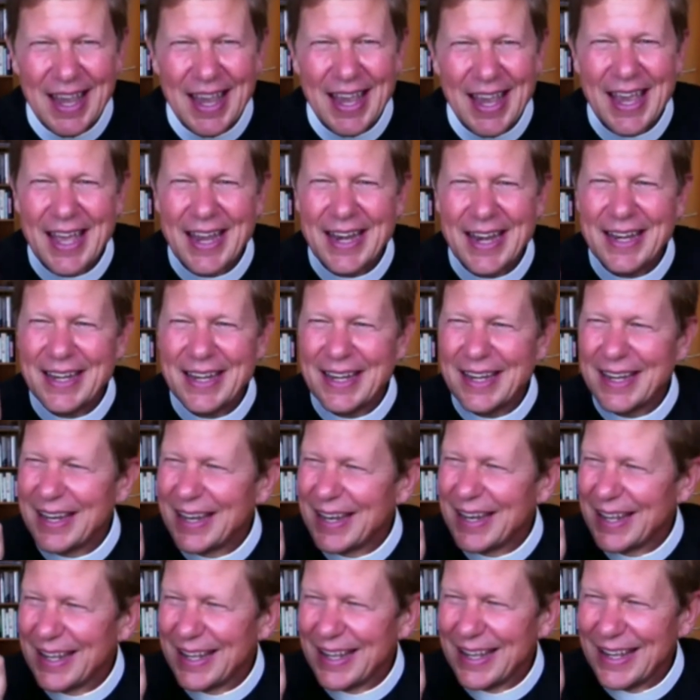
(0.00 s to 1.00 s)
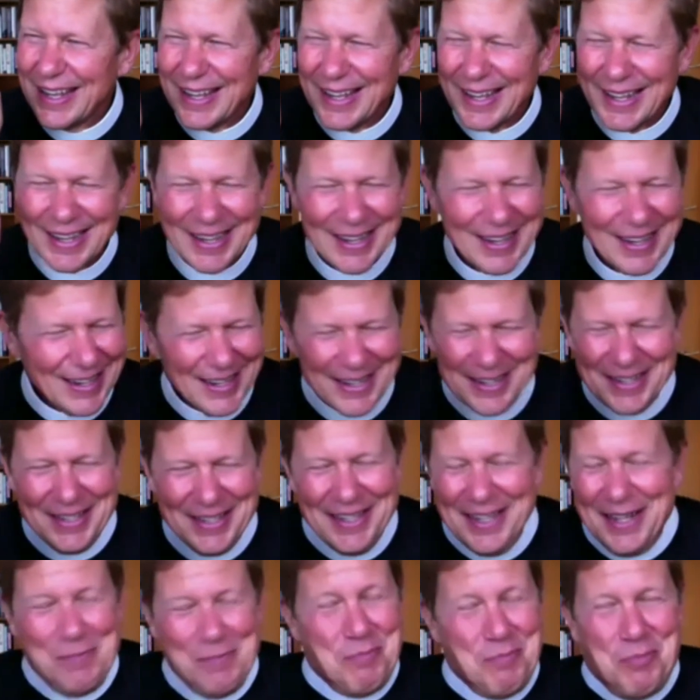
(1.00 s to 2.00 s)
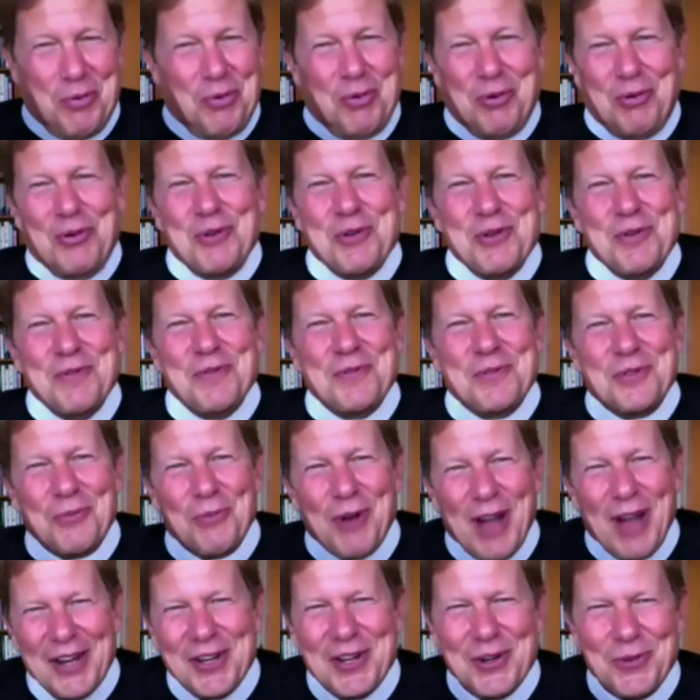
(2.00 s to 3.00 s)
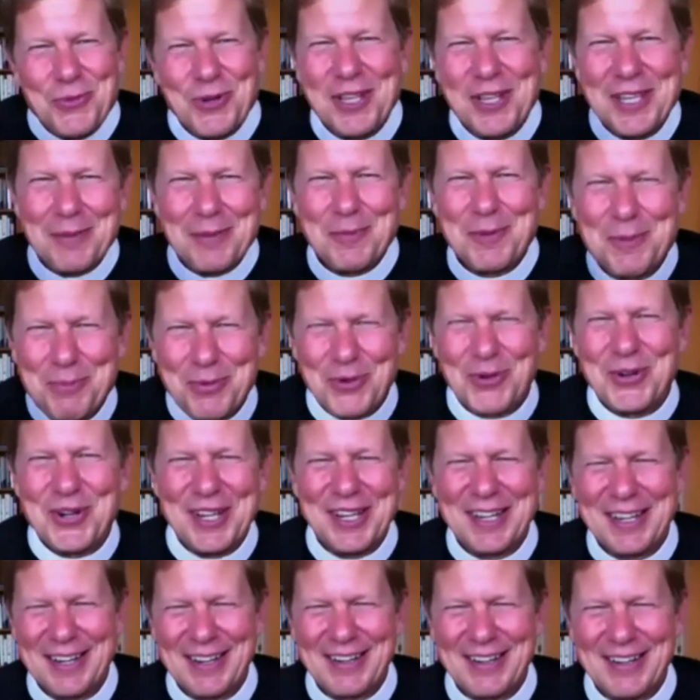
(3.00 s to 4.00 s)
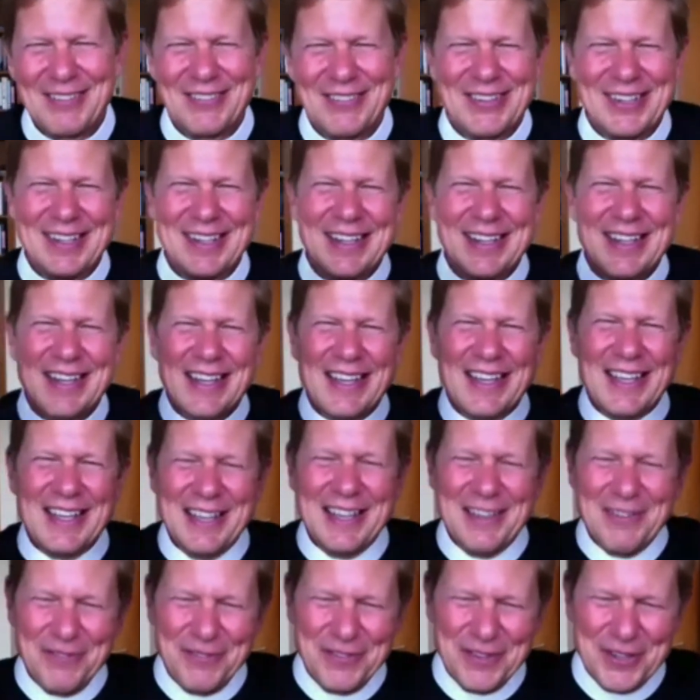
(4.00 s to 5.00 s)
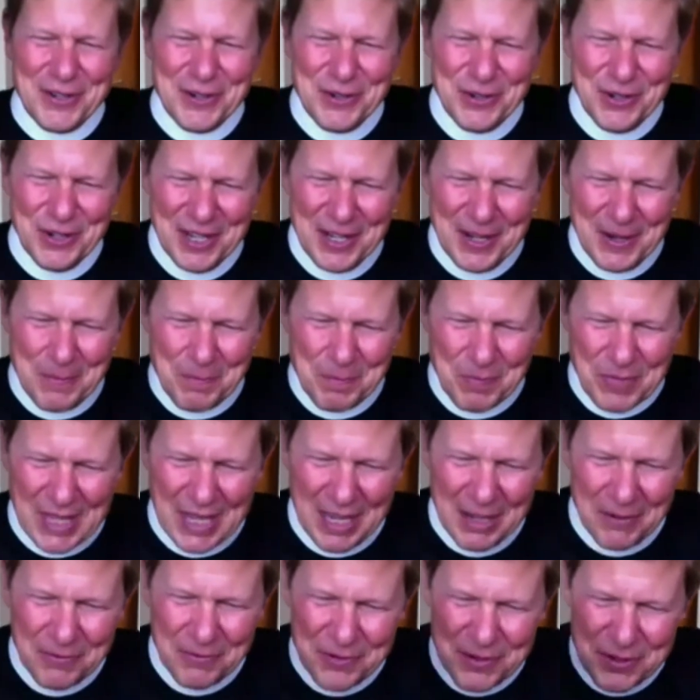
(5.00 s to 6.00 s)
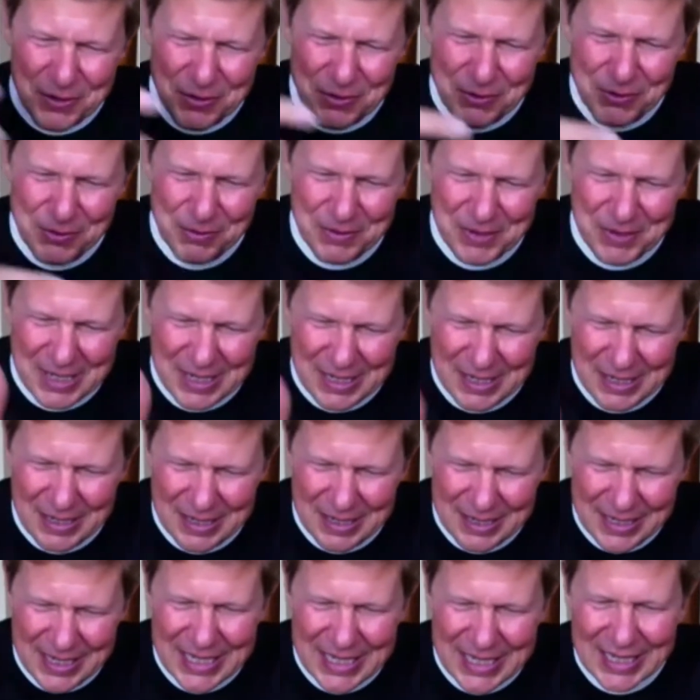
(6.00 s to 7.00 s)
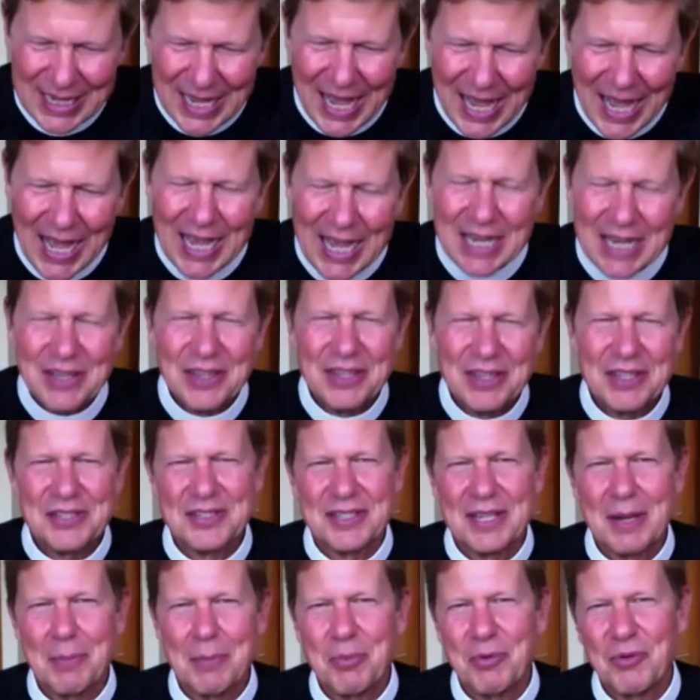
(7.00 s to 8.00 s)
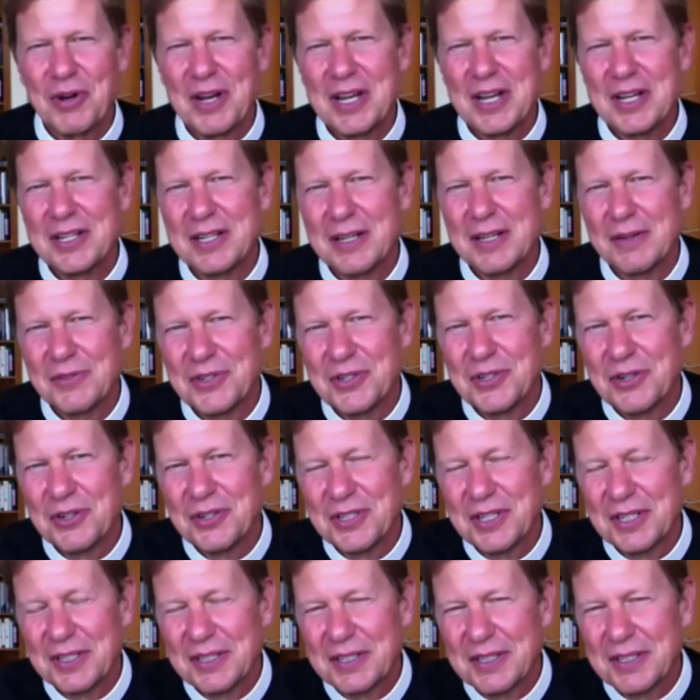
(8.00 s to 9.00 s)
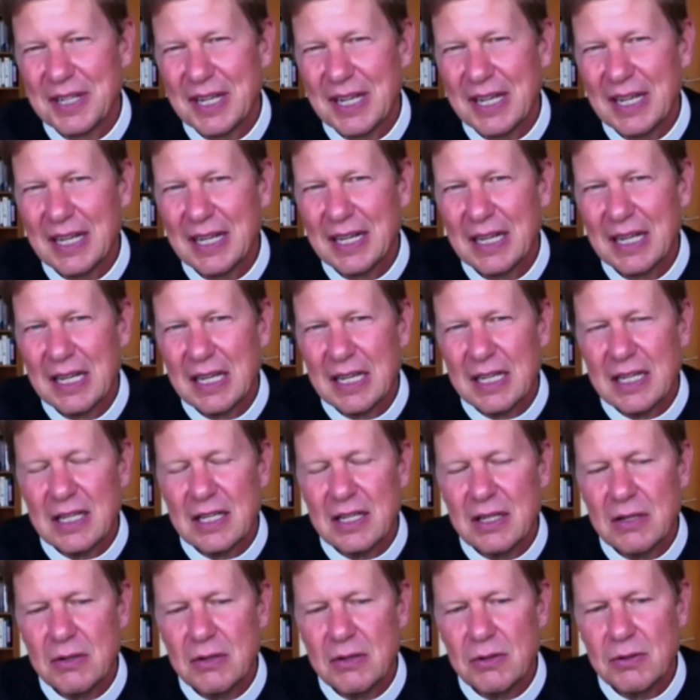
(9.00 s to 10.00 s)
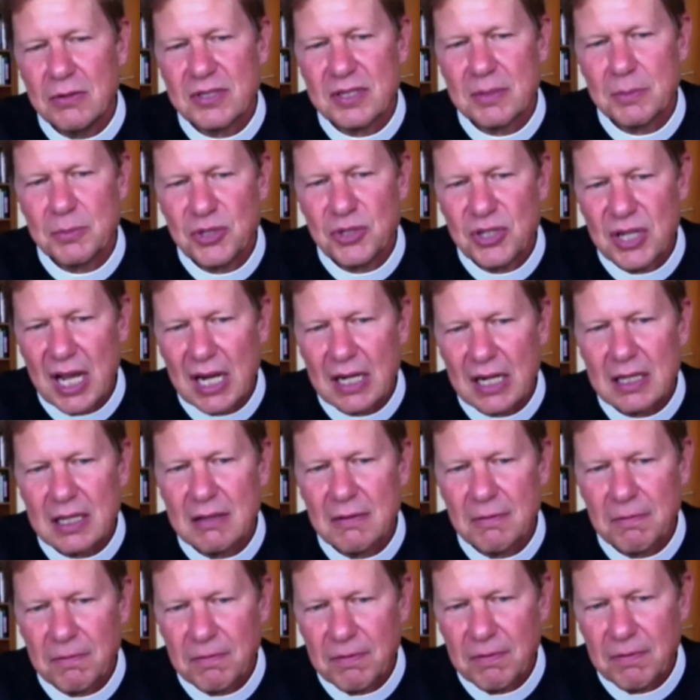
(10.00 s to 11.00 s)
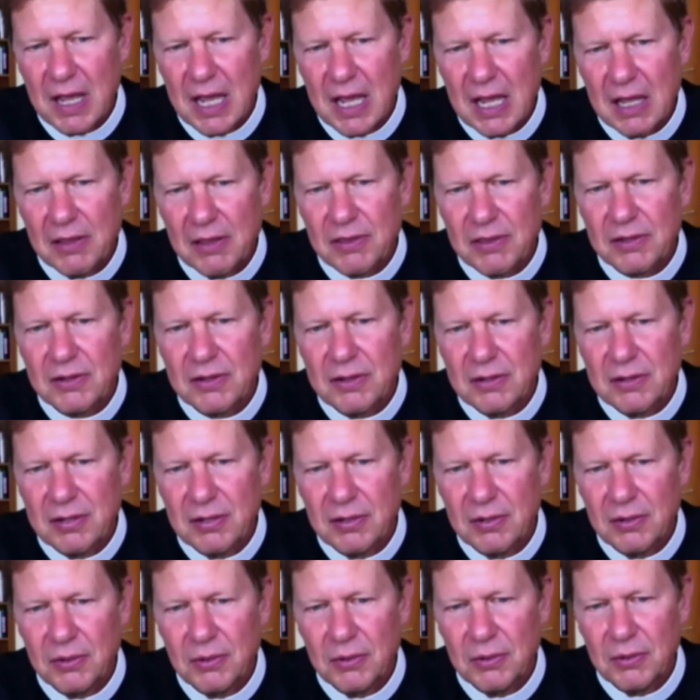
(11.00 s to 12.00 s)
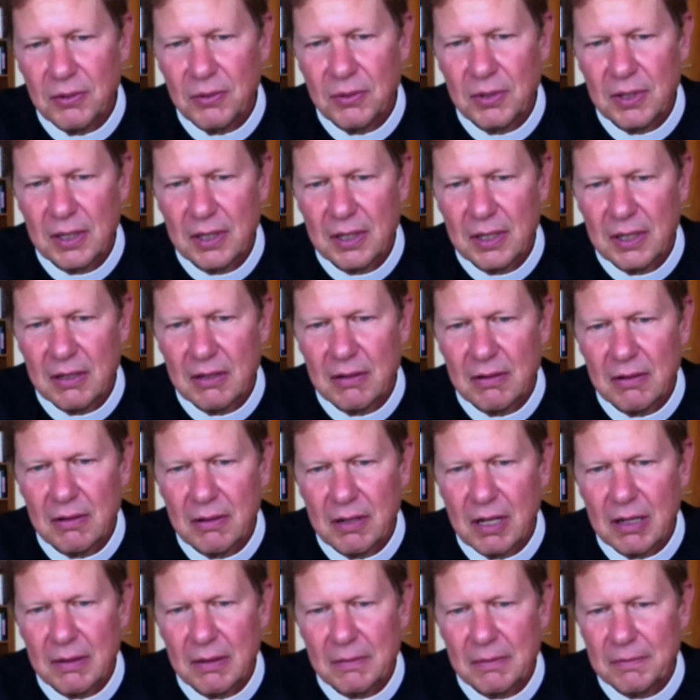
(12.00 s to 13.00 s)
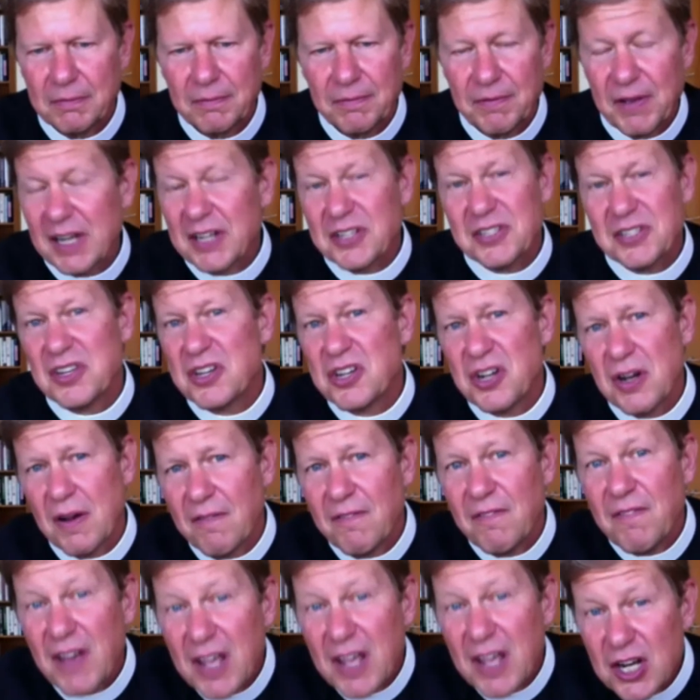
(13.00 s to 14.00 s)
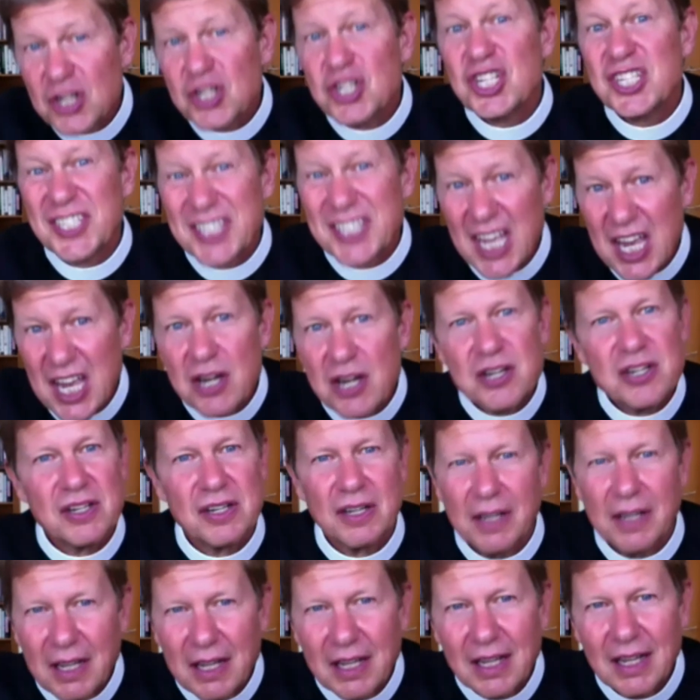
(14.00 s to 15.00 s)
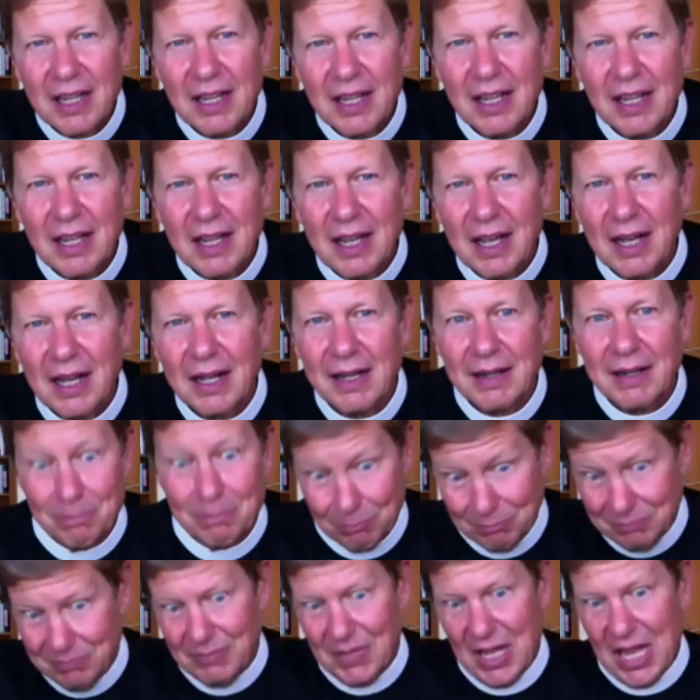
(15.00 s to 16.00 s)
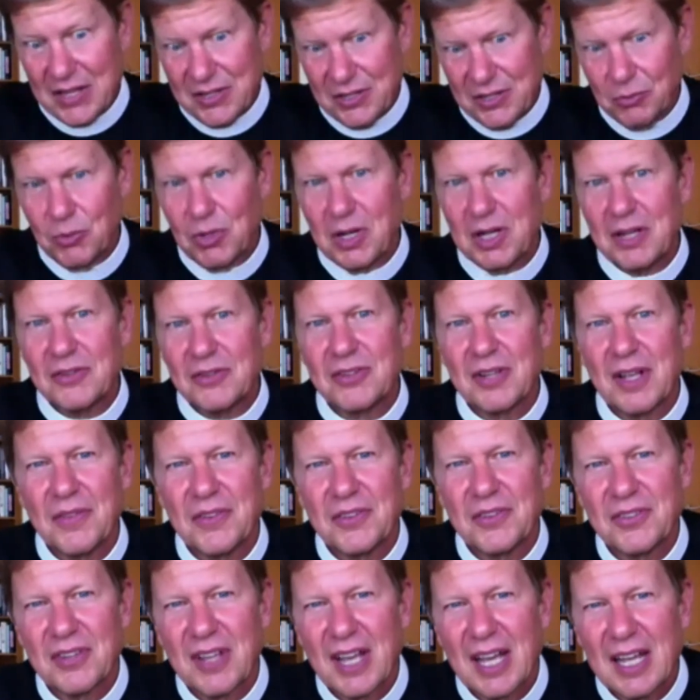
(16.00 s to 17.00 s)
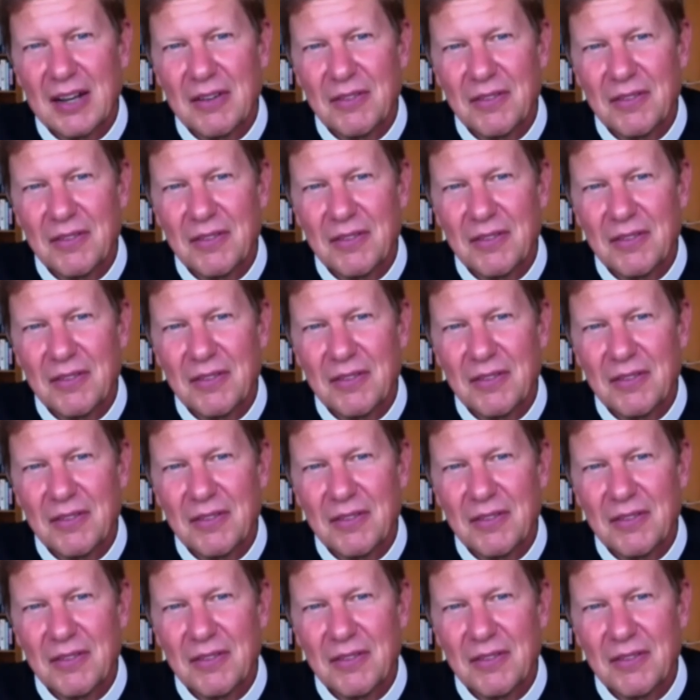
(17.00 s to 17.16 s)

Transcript: And it proves Roger Williams' point, right? If you elide the separation of church and state, you subject the faith to fetishization, as it was on the side of